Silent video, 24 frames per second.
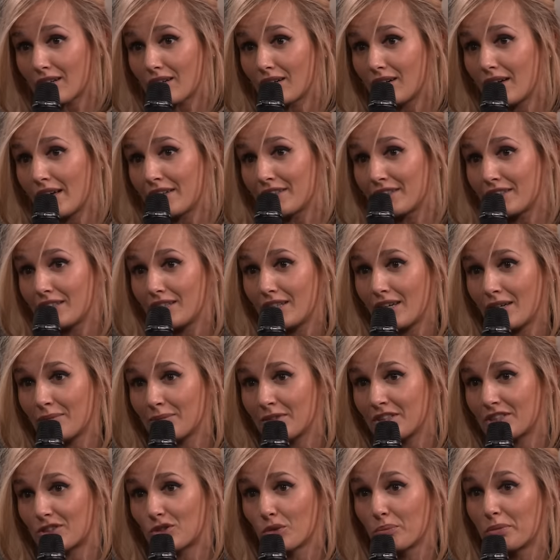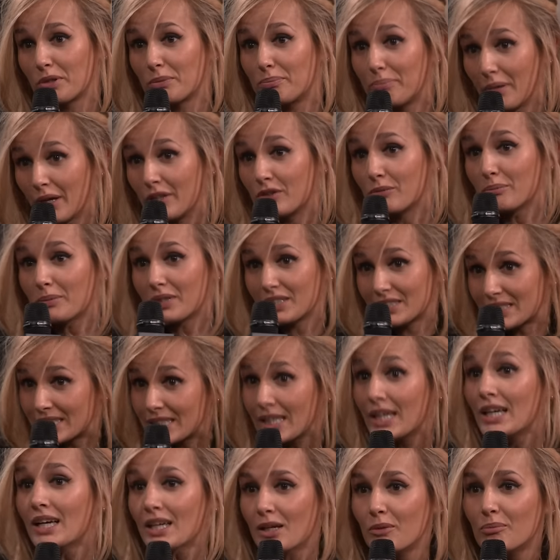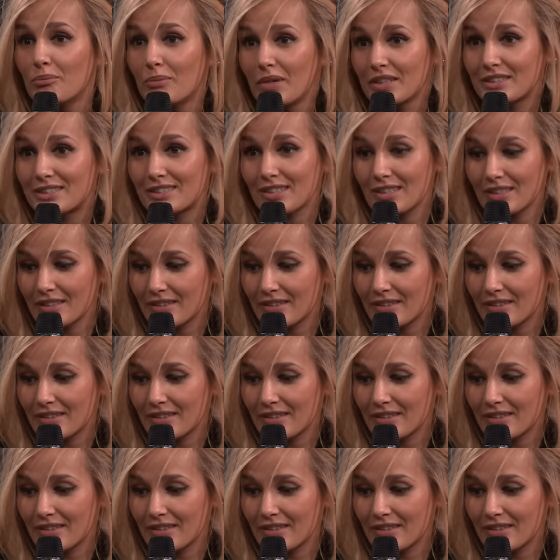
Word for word: any any stupid pun, but but uh,